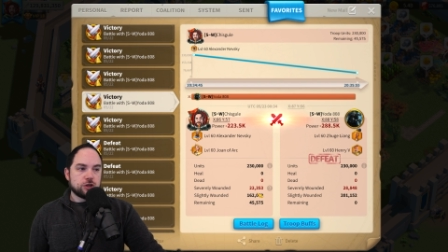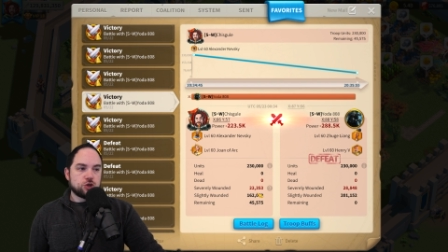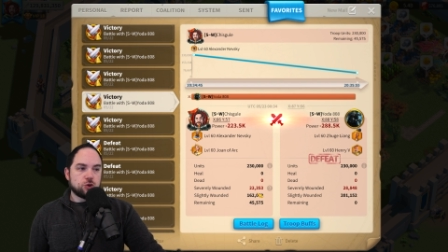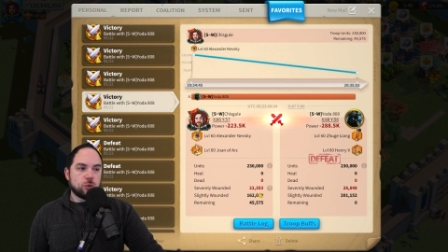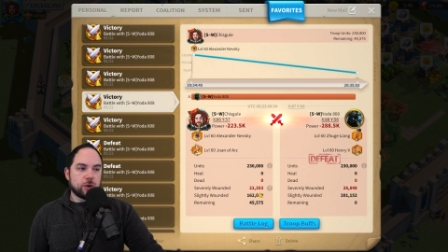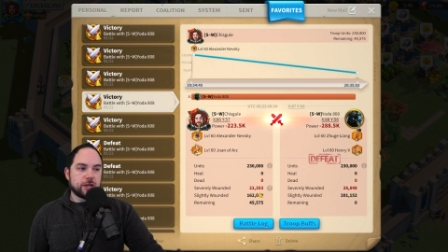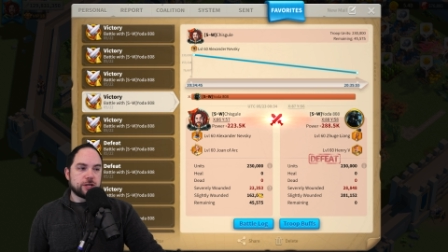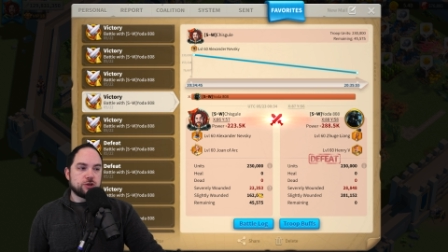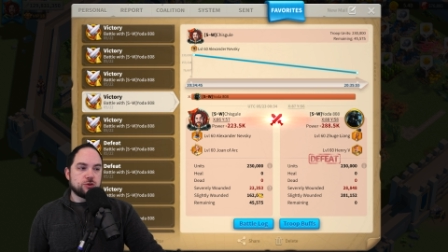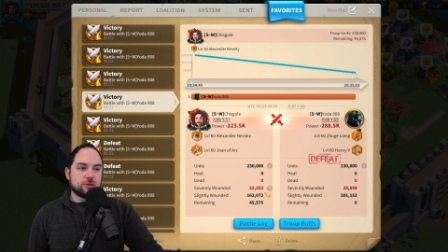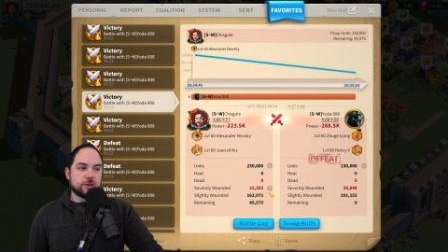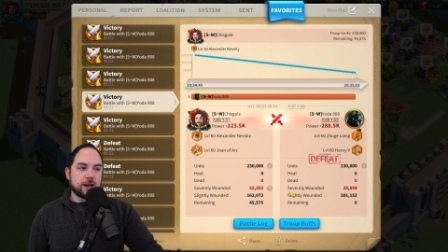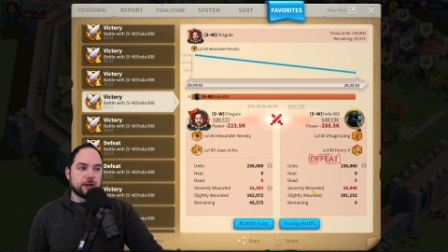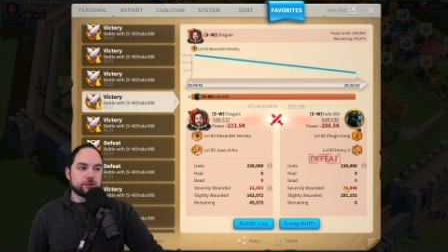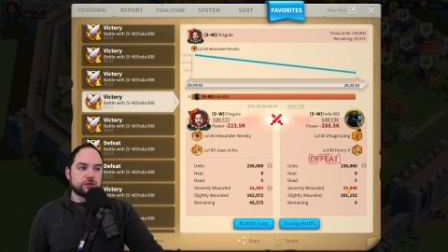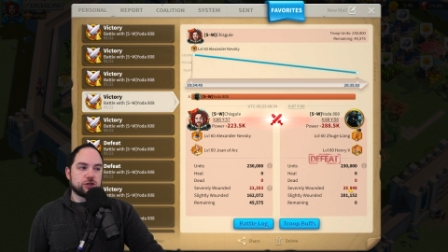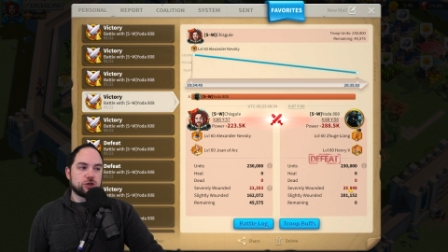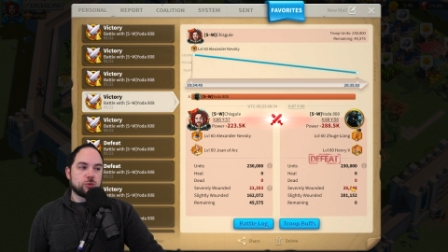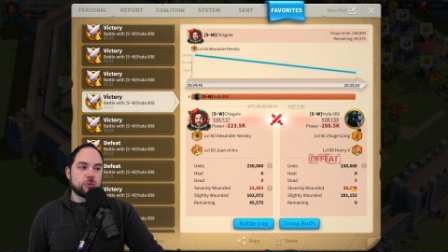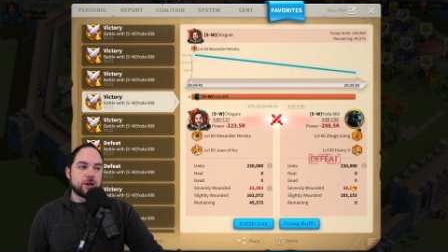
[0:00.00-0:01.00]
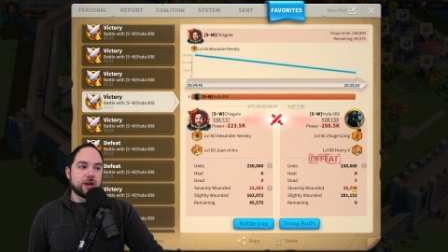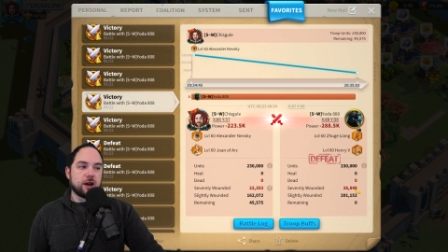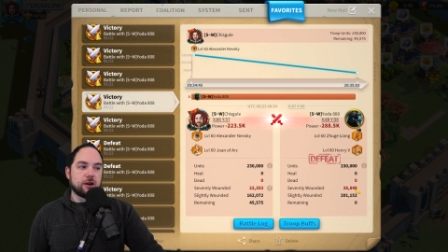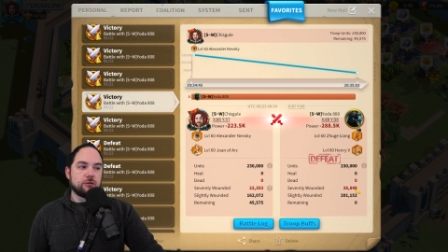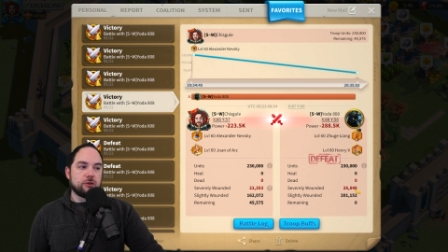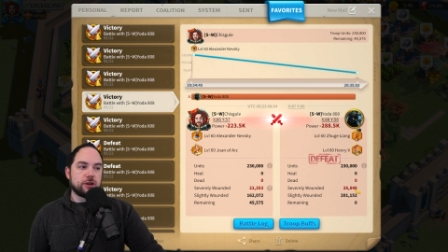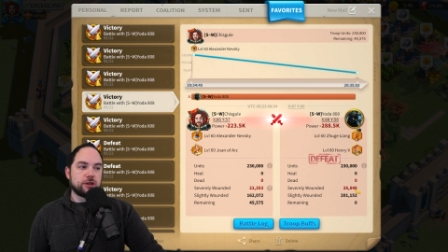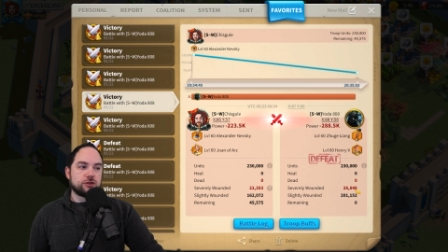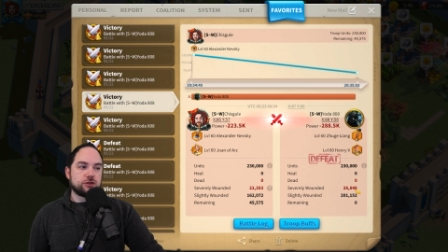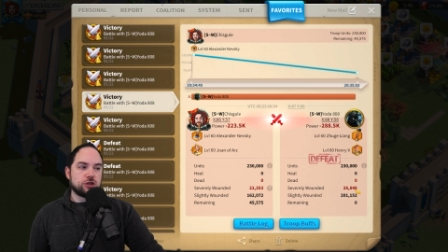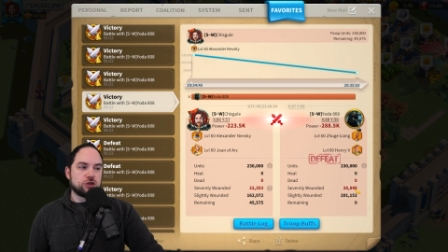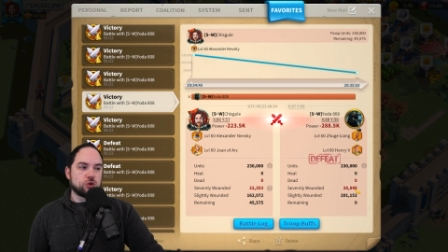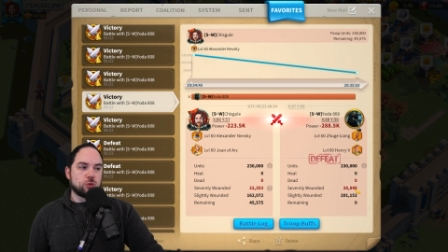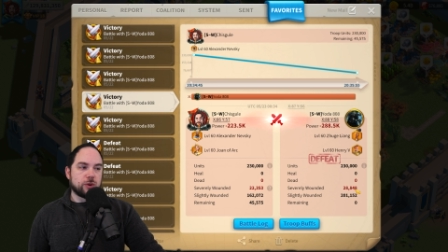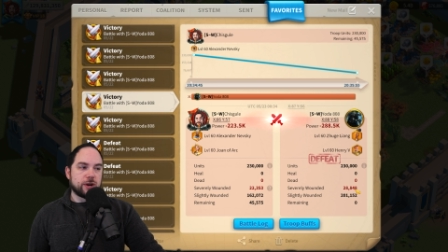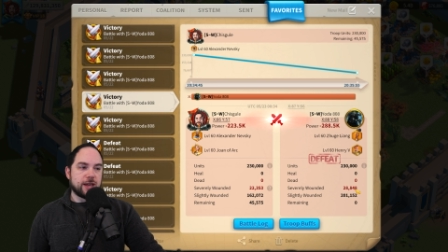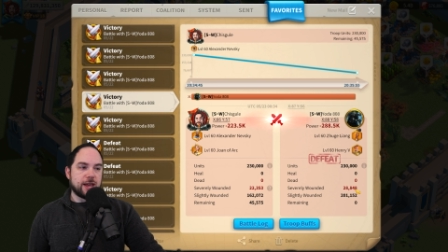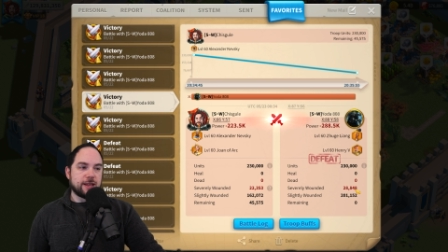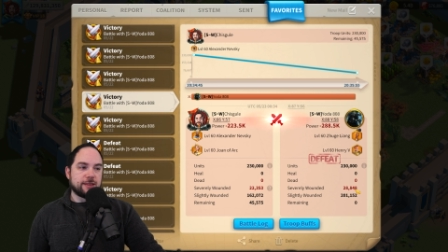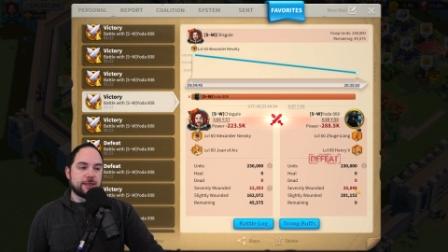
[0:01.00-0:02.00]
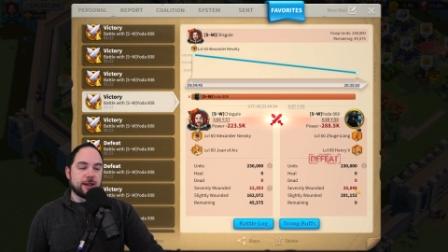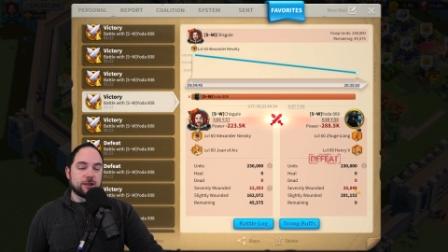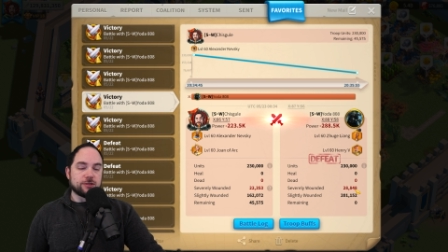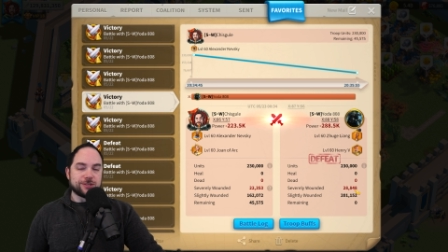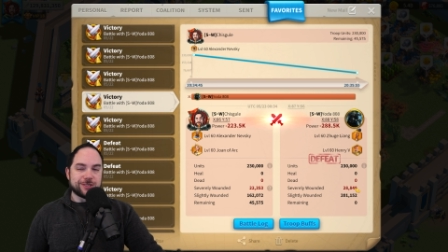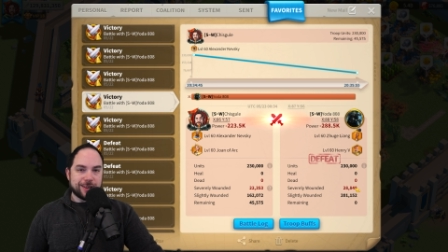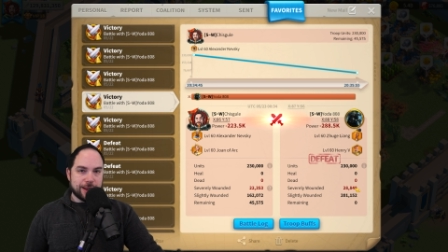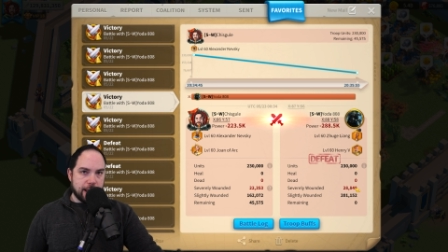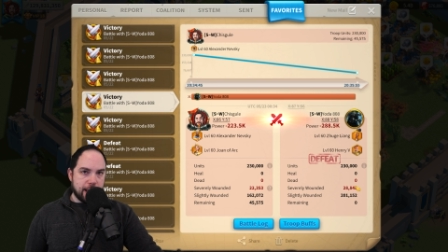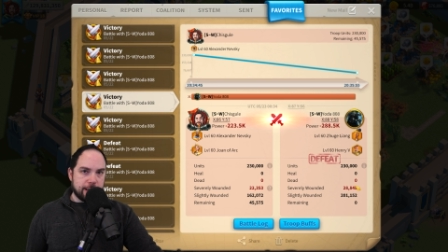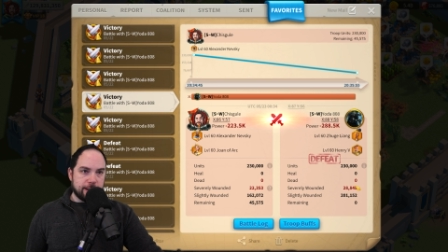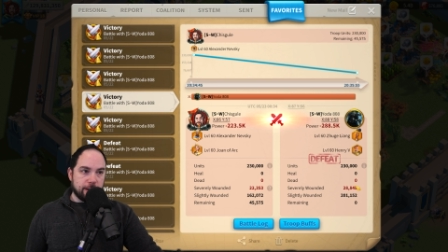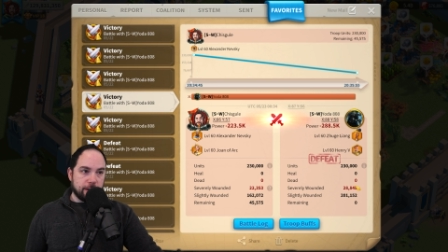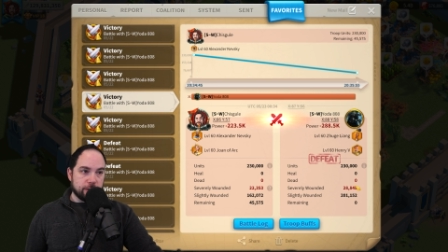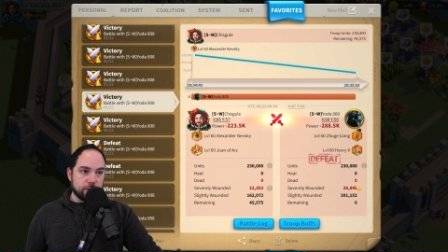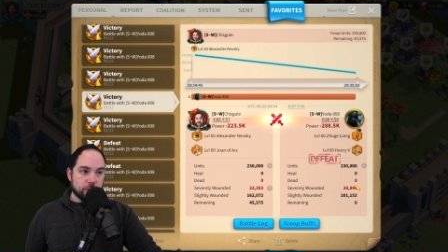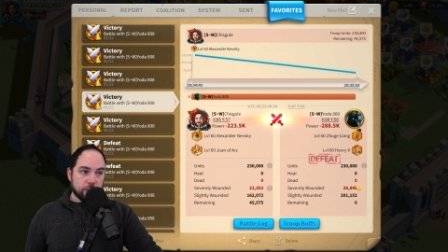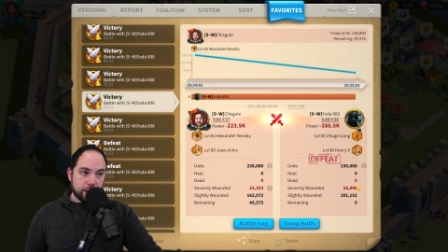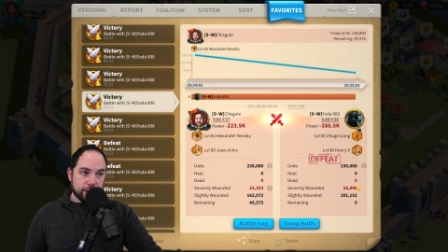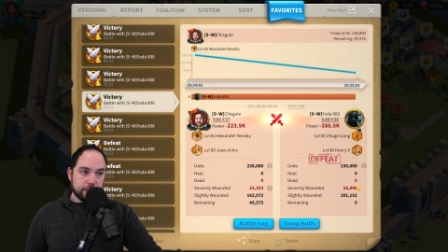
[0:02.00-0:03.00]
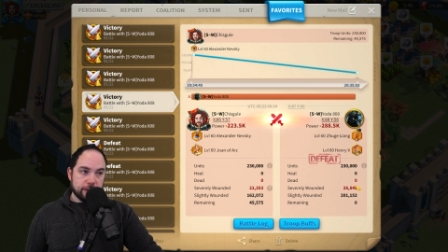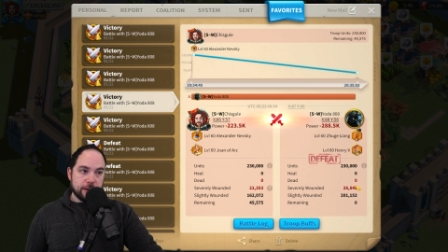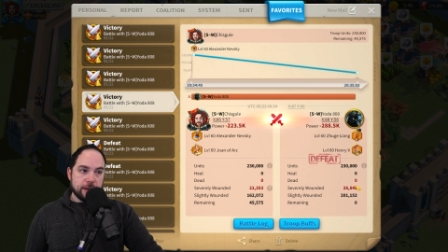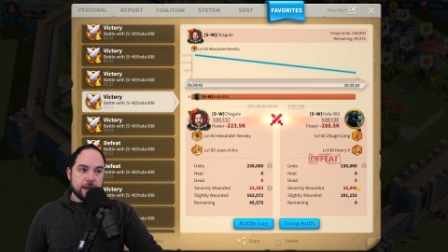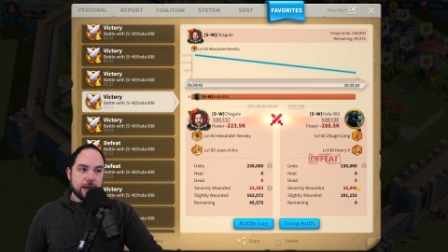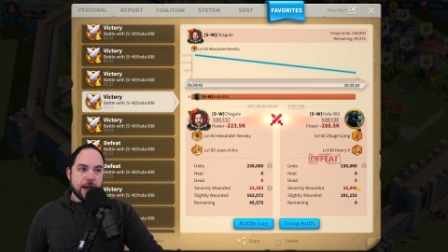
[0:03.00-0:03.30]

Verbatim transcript: 22,300 to 28,800.